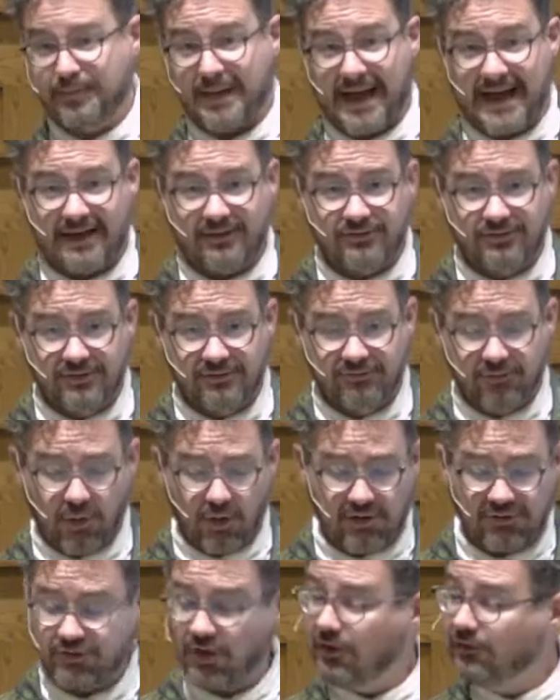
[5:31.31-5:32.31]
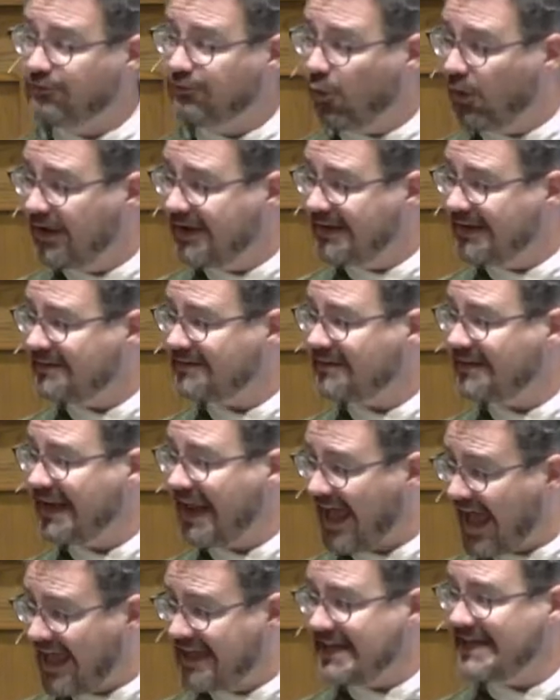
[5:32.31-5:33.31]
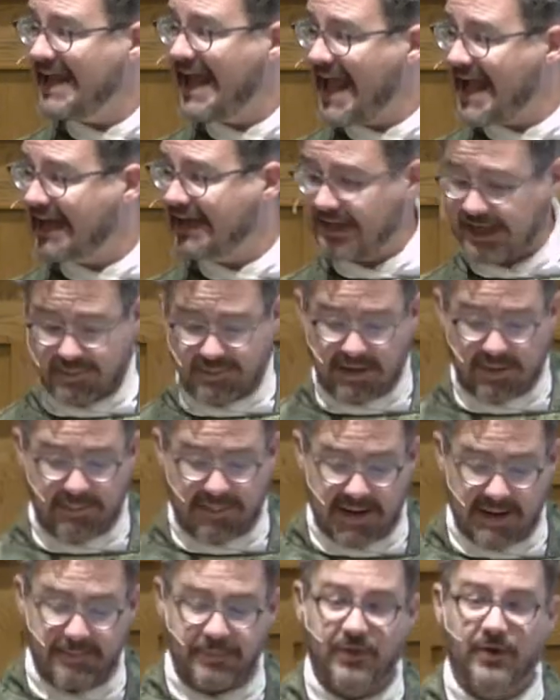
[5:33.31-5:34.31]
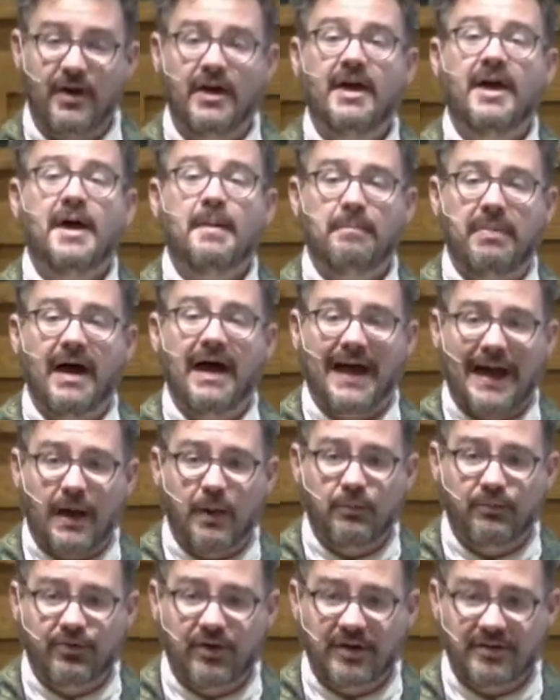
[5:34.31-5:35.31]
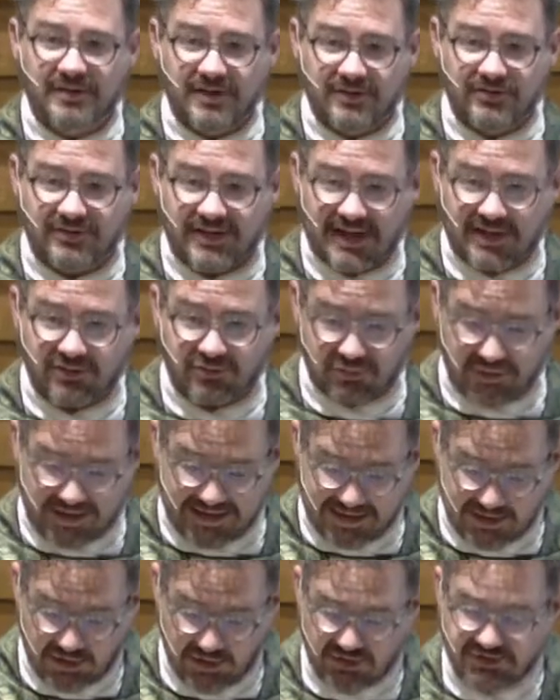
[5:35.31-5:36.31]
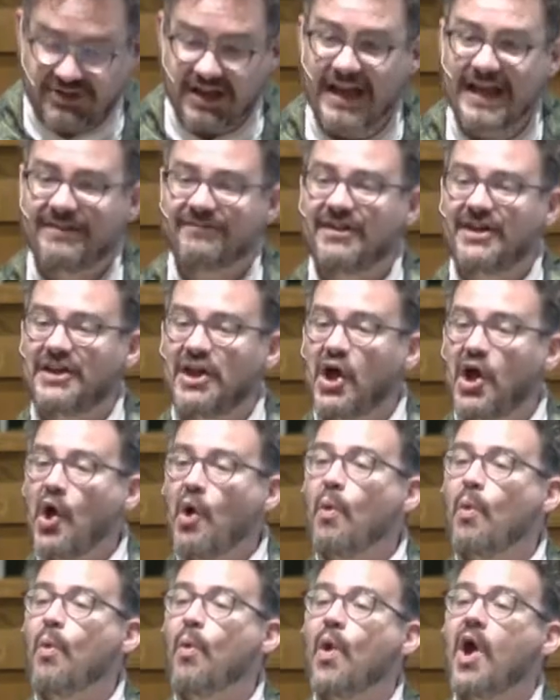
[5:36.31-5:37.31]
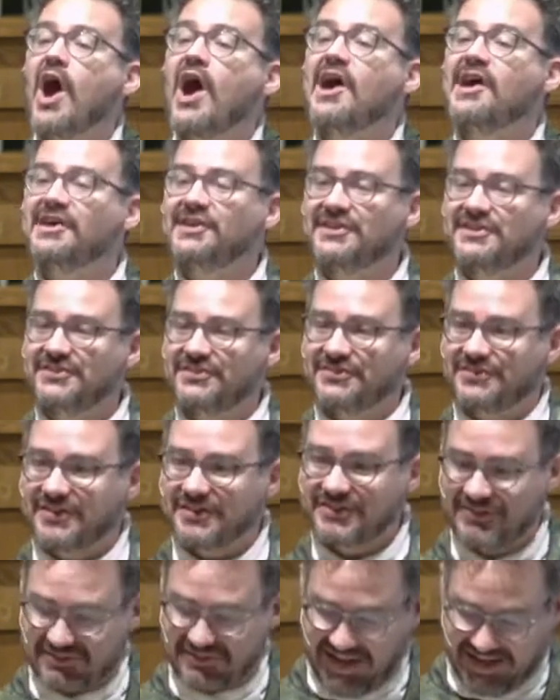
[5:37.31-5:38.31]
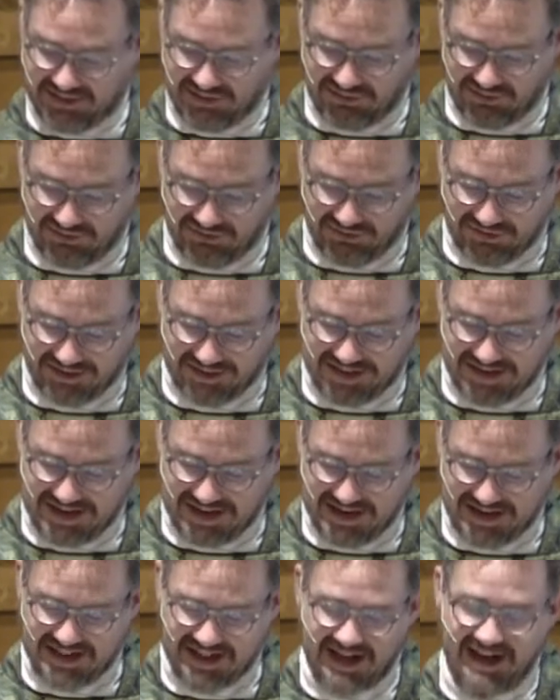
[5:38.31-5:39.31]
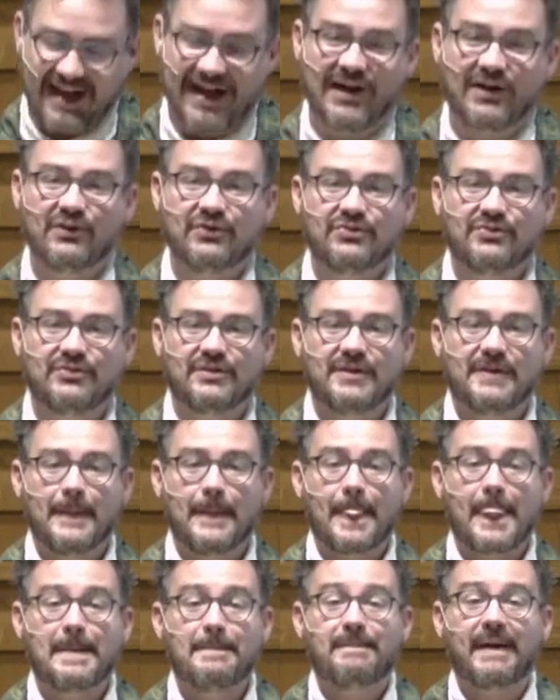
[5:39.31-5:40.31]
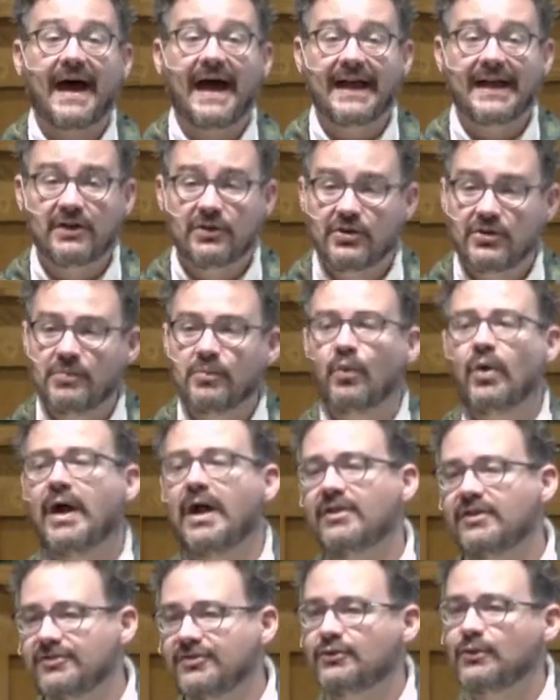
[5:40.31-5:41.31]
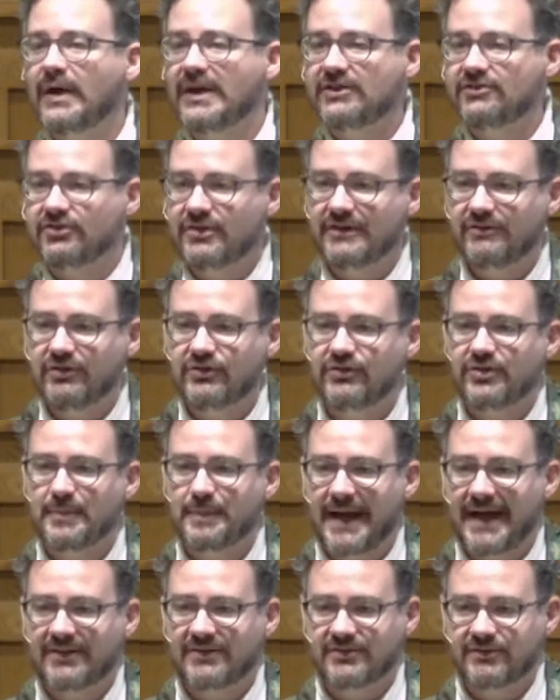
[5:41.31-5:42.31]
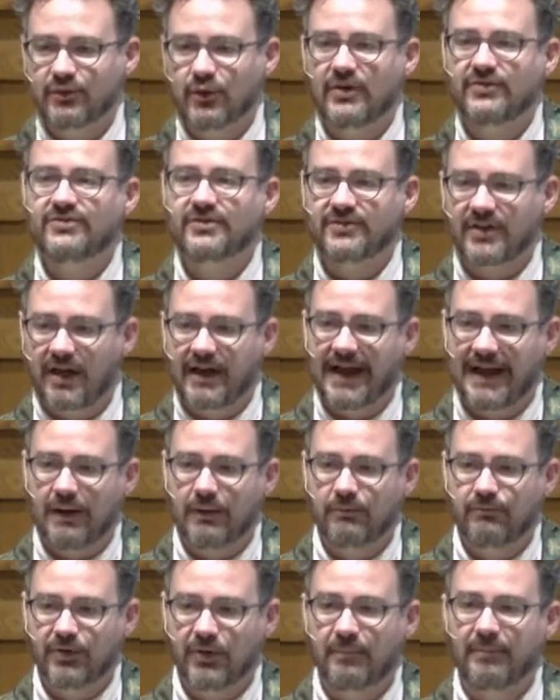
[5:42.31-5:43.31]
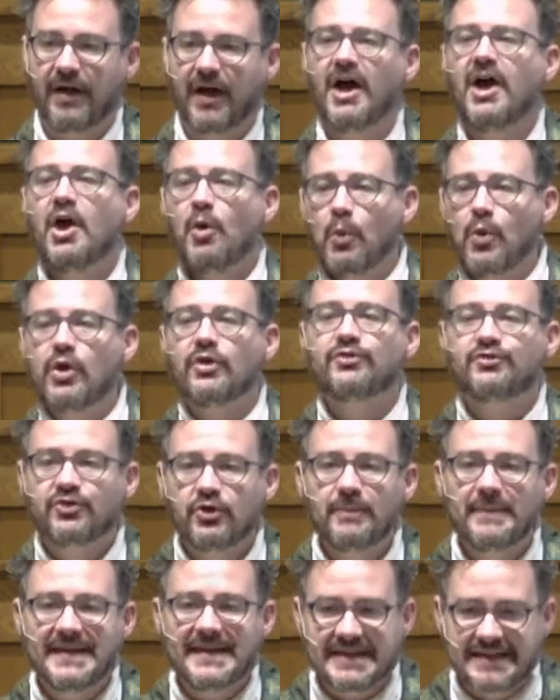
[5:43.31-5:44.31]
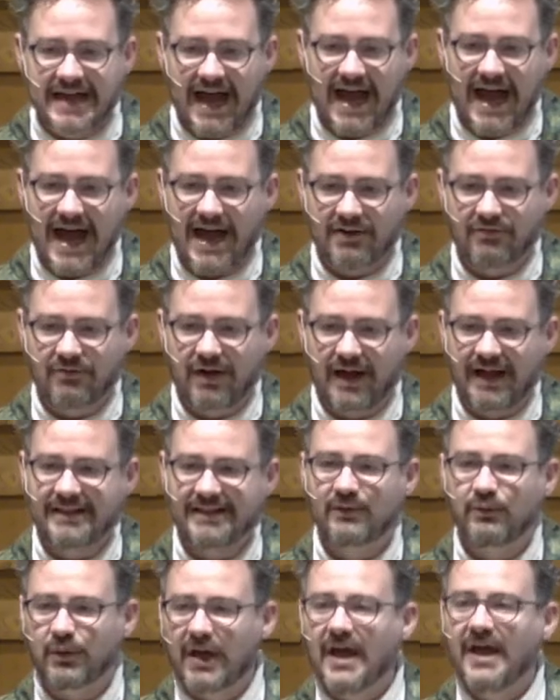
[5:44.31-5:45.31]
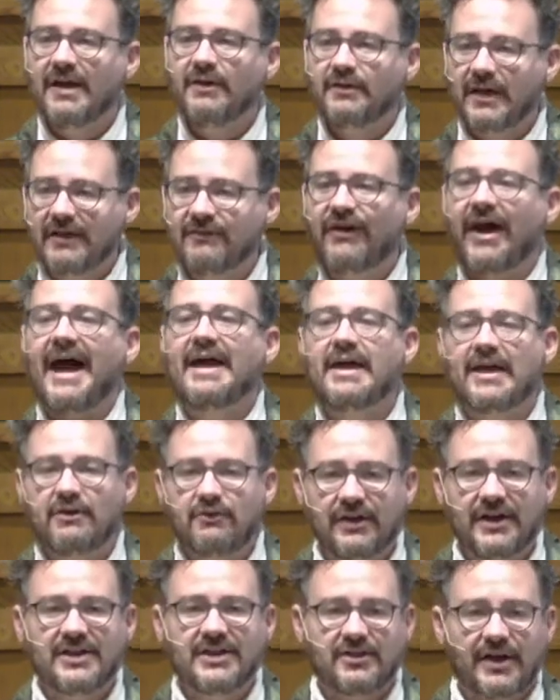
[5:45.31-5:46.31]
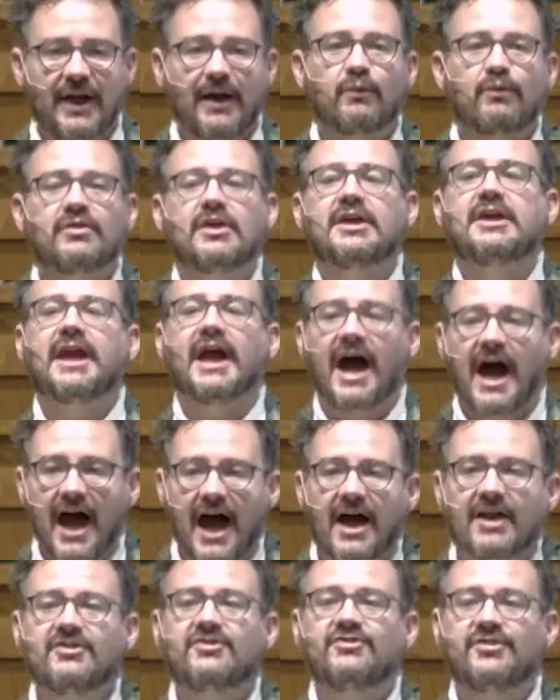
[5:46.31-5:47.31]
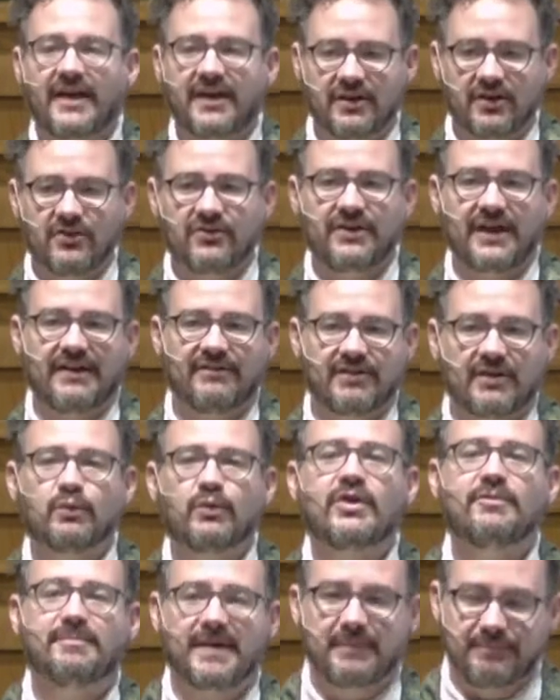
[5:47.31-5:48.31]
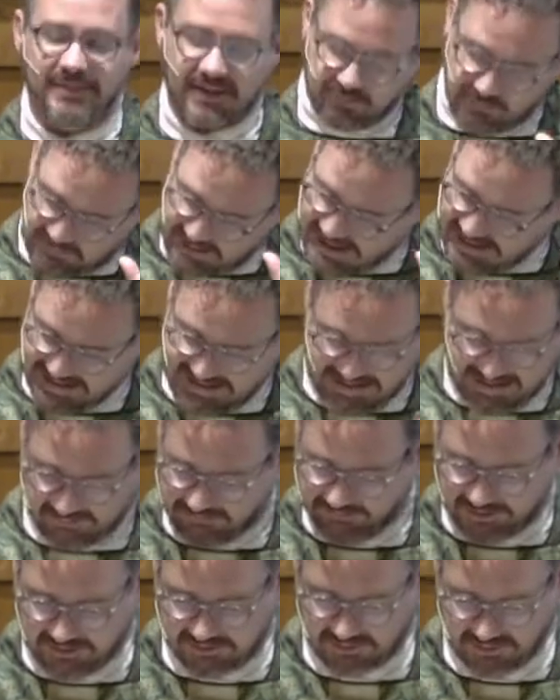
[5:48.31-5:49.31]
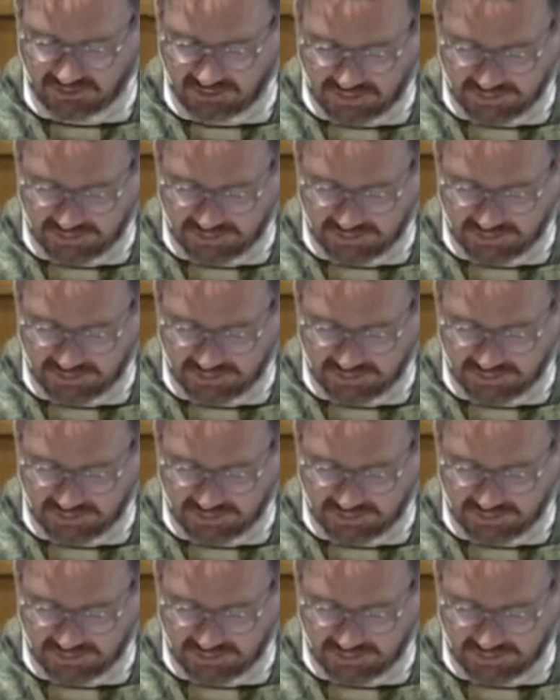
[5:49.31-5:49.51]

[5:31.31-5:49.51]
Passive voice. Avoid it in any academic paper, but helpful in this text right here. David was settled in the house by whom? Well, this is why you shouldn't have used the passive voice. It's unhelpful. But we're assuming God, right? Would, if I had written it out, God settled David, it would have been, I can't fix it, though.